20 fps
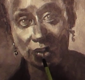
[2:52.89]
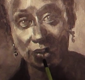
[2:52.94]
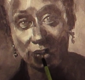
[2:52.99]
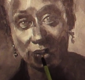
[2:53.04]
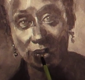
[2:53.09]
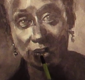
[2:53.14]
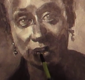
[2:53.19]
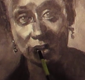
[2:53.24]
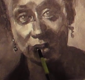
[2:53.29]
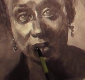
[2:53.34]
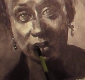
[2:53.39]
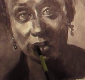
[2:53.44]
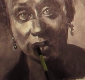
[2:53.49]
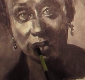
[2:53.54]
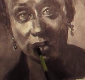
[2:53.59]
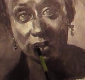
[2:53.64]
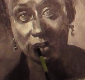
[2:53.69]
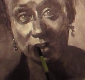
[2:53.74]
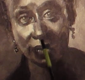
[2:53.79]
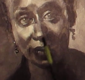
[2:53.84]
Like
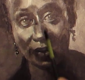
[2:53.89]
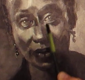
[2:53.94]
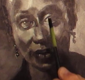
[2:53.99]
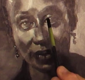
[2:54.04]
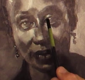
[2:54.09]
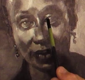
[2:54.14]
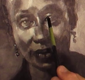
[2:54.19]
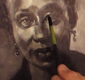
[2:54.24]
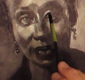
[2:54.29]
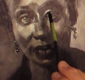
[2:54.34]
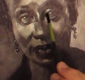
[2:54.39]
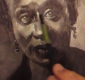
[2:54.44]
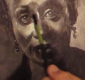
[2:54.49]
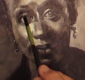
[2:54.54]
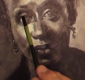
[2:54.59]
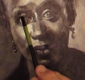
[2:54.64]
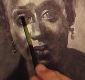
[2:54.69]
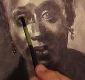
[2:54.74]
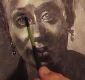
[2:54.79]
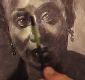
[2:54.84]
here, and
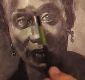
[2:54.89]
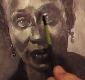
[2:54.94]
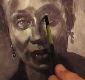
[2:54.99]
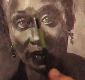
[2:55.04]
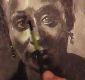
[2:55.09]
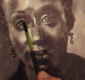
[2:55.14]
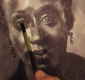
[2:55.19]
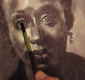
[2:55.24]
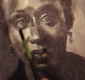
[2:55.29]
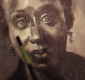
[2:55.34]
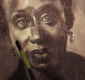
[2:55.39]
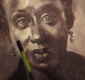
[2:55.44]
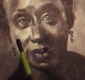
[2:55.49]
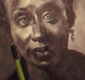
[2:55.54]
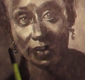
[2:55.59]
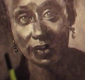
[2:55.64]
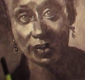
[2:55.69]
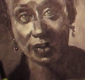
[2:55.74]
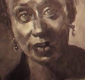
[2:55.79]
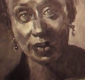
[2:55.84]
certainly on the eyeballs, and
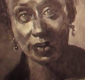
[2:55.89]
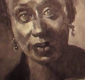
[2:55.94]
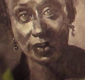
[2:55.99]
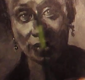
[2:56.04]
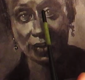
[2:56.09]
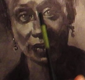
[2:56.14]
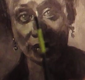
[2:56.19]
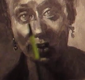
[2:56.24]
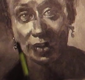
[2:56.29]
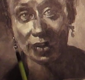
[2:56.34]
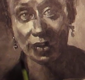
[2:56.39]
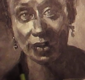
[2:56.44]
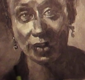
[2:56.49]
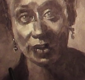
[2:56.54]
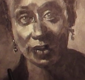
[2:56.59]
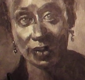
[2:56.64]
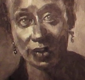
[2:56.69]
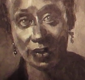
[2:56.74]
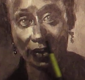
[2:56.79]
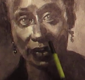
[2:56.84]
I've left them
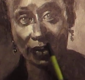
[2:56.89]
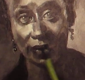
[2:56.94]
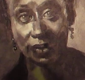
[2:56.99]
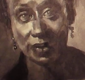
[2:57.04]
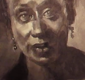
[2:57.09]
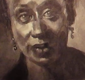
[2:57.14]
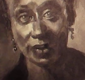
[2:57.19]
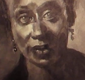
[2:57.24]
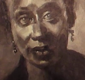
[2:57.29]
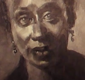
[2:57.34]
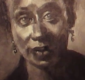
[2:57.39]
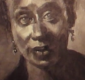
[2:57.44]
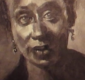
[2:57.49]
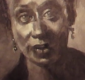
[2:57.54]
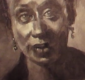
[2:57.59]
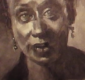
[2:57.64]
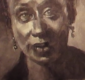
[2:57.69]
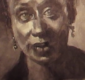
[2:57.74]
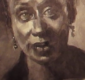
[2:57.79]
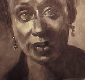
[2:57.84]
rather than scratch them
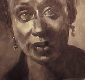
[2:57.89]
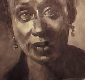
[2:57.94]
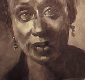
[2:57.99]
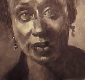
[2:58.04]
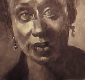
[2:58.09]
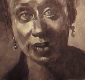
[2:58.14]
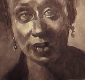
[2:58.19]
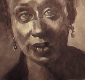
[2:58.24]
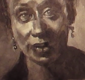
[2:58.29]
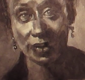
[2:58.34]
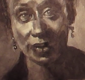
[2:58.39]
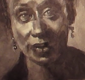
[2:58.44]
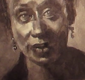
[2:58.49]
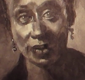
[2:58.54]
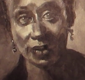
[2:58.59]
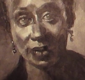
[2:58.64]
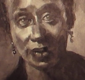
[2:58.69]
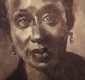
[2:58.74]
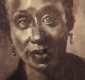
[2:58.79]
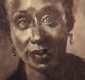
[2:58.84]
out with a knife.
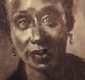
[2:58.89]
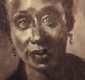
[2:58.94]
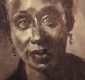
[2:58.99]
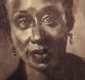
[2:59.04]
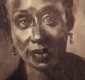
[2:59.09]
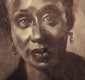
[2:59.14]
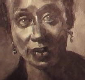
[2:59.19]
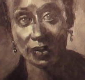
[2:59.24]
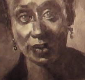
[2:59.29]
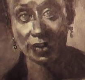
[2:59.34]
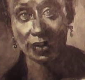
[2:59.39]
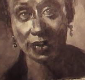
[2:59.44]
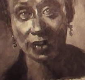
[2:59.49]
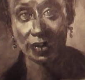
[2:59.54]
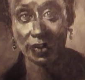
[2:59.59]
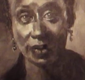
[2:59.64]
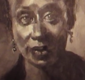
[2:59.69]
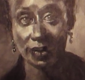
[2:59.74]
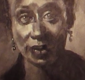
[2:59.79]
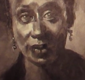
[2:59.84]
I've
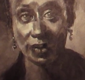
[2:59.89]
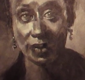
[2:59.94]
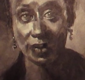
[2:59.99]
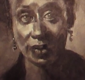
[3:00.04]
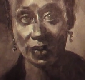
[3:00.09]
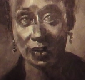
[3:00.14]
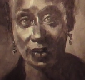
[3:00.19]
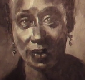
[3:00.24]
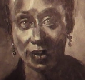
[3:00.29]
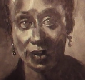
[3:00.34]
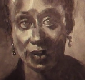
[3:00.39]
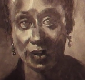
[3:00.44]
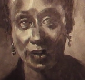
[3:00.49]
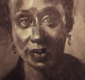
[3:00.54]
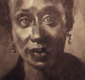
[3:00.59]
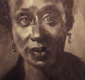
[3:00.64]
left them. So here we go.